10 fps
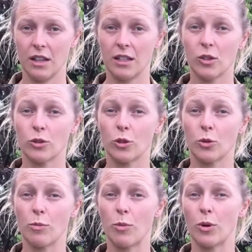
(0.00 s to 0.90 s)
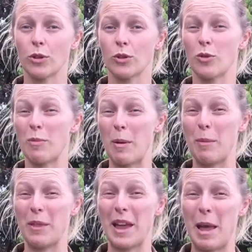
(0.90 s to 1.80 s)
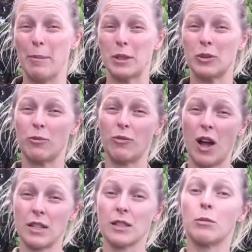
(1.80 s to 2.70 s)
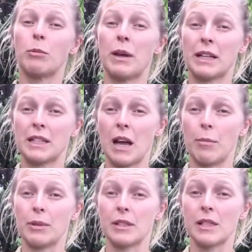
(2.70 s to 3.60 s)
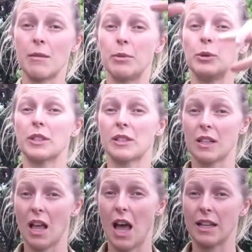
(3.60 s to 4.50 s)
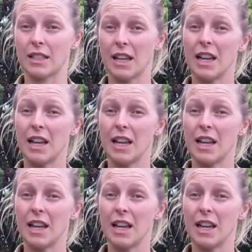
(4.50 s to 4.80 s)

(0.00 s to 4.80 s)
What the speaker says: It is also too important to remember that embers from fires can be picked up and set buildings alight,